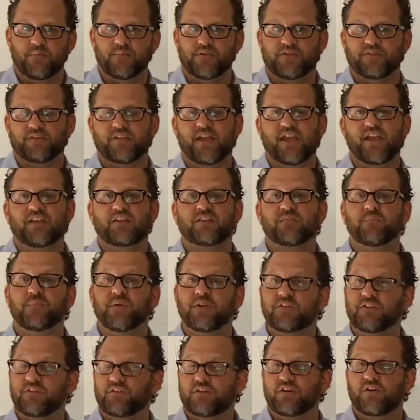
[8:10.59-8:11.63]
mistakes
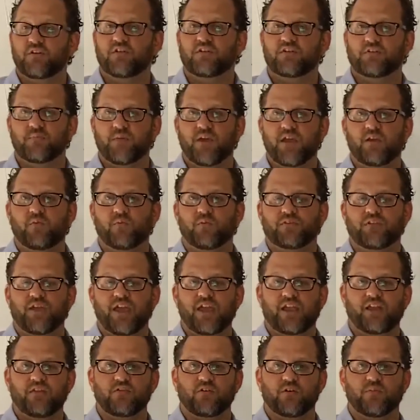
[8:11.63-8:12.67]
business owners make when
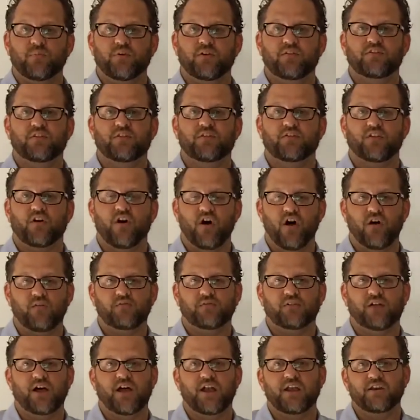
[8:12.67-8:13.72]
taking their business
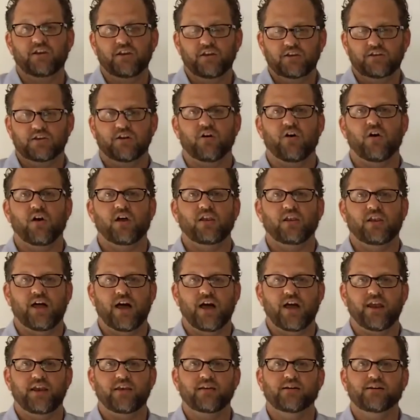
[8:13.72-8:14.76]
offline to
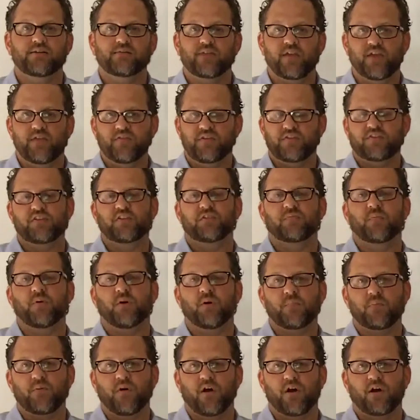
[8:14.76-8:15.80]
online. And this is
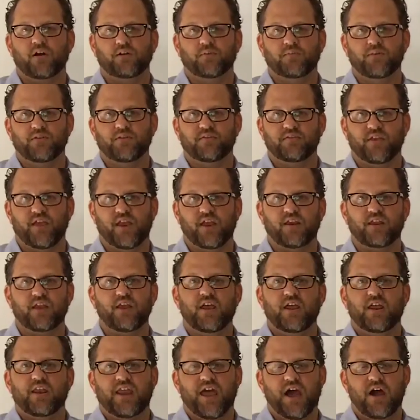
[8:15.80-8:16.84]
Bill Parliament saying,
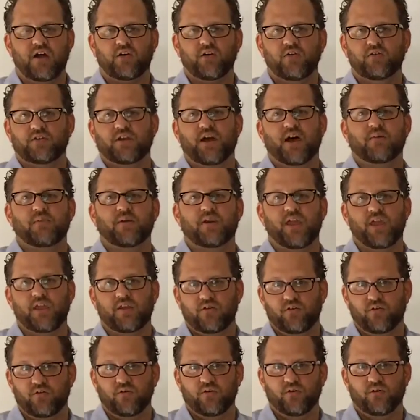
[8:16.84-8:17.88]
now go
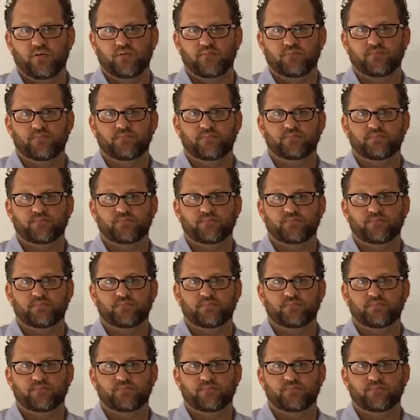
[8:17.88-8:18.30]
dominate Google.